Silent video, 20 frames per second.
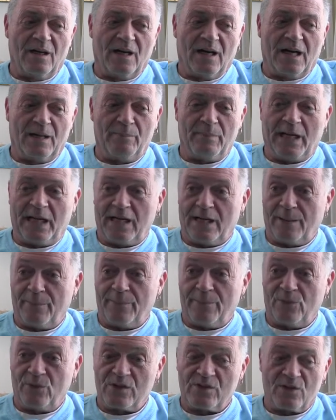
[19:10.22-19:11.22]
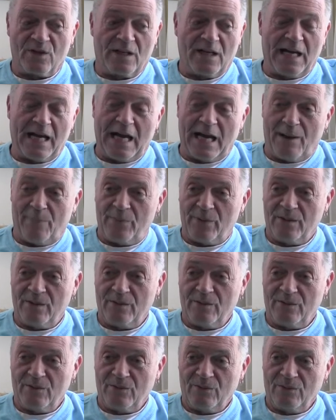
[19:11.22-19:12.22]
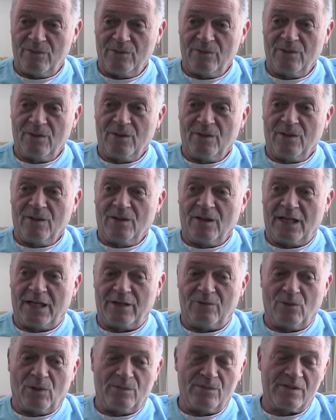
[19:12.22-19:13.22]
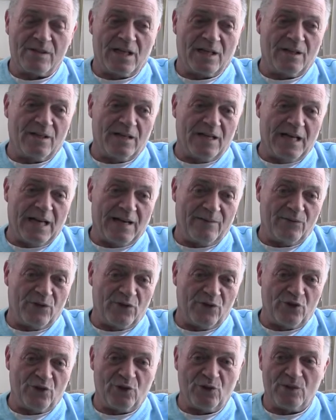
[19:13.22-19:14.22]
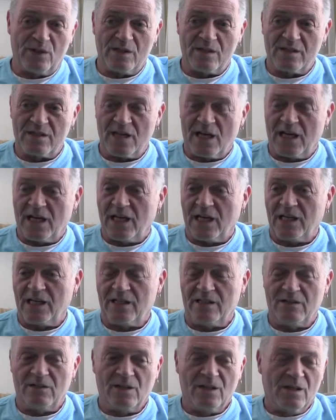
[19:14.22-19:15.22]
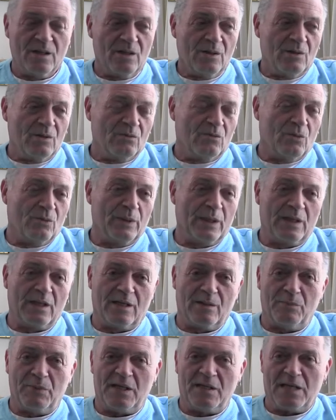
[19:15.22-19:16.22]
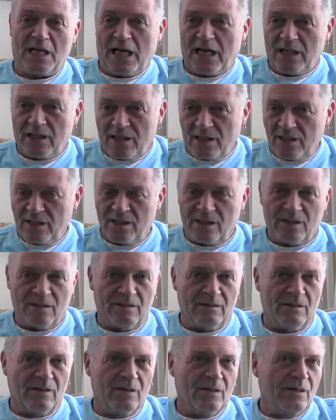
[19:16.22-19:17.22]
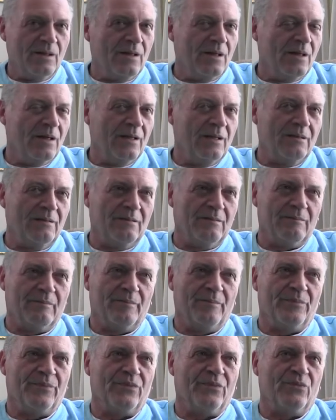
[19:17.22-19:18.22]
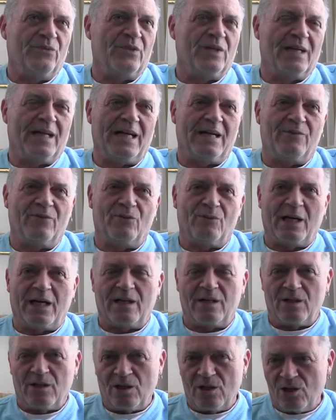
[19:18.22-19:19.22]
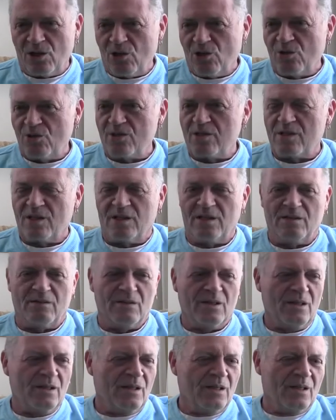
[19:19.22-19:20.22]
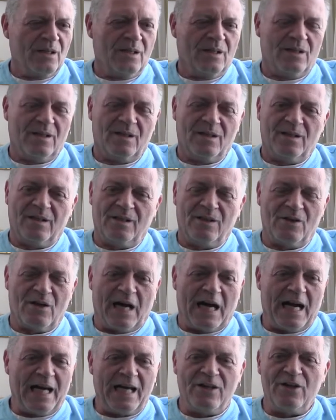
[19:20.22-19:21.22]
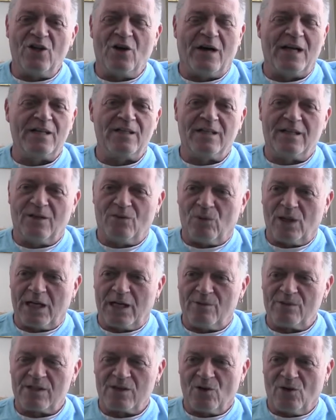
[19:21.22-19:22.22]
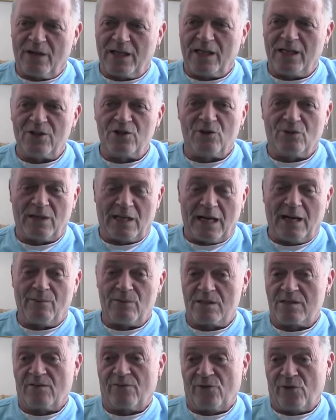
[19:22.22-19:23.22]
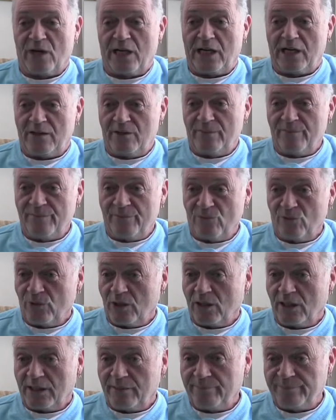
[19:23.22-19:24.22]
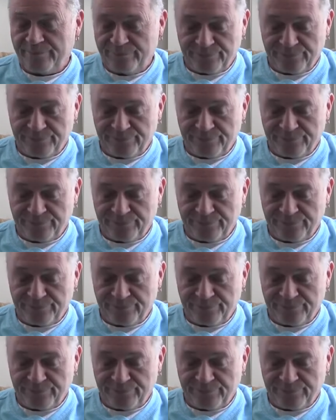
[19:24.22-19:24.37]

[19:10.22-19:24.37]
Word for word: I made up was going to happen. Like, what was I going to have to do and say? And were we going to be naked? And, and did I have the right clothes? And, you know, I had no idea what I was going into, and I was afraid, really.